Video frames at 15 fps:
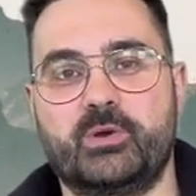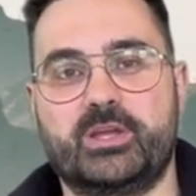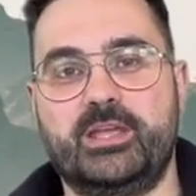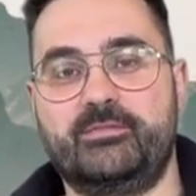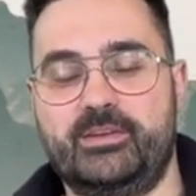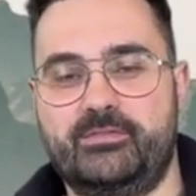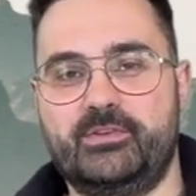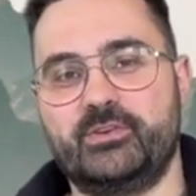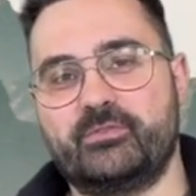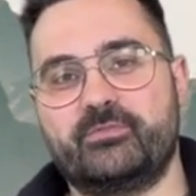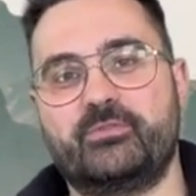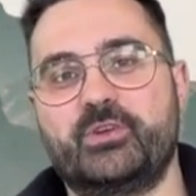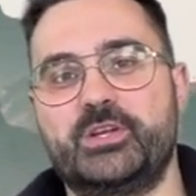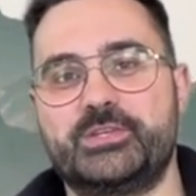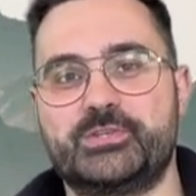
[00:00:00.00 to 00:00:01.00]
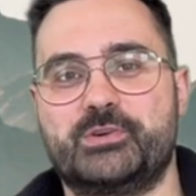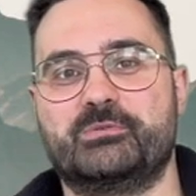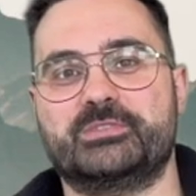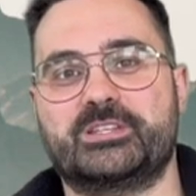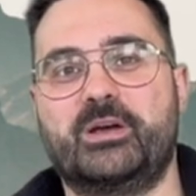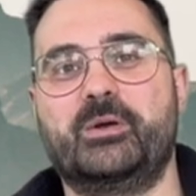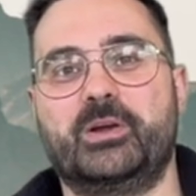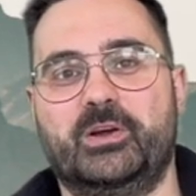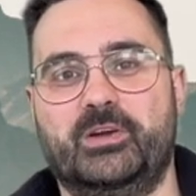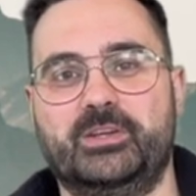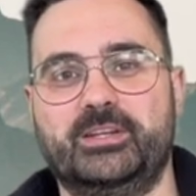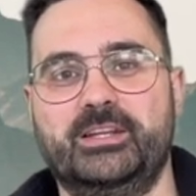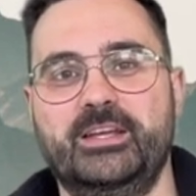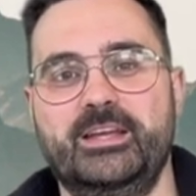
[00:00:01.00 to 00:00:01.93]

even if you're not fully sure what's going on,